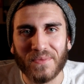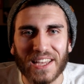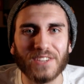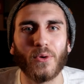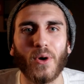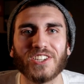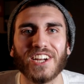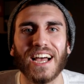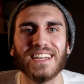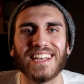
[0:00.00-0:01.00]
Thanks for watching,
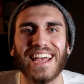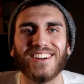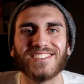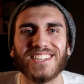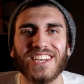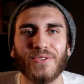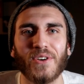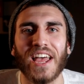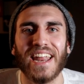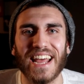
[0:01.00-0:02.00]
guys, and I'll see you
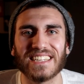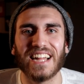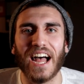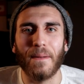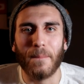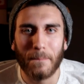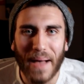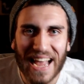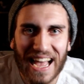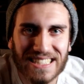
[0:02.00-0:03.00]
next time. Bye,
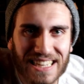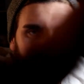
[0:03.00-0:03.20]
guys.